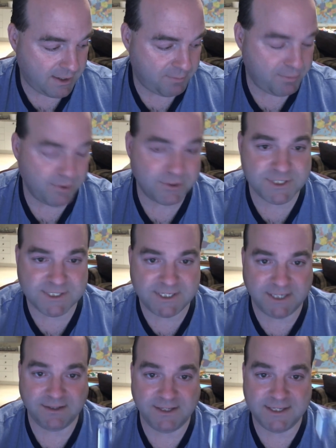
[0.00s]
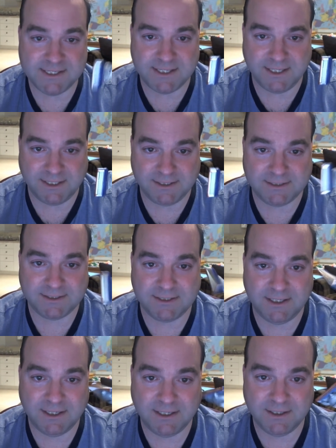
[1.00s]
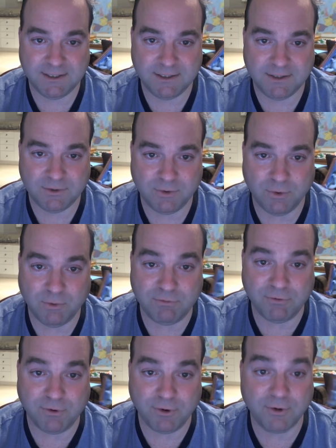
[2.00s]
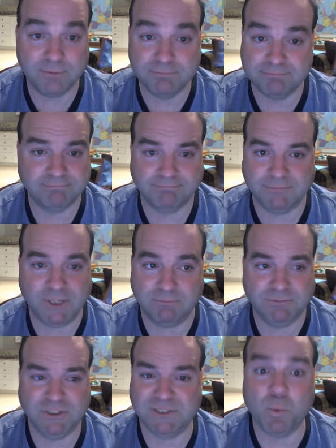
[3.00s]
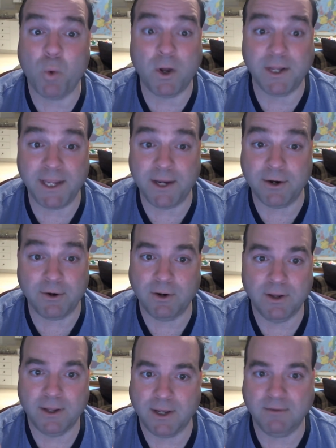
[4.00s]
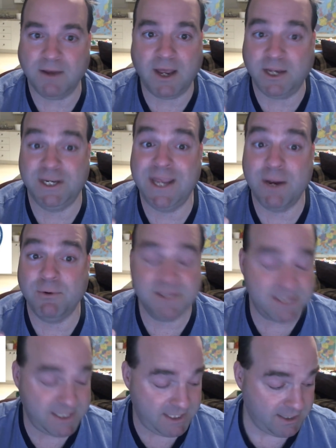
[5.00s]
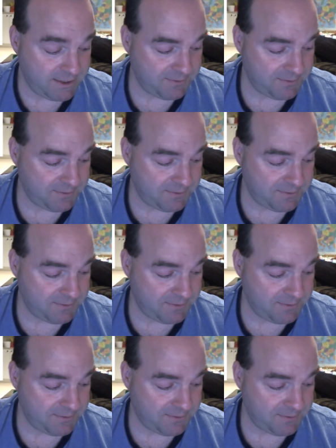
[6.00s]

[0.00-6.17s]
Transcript: purchasing these things over, you know, just 1 year. I guarantee.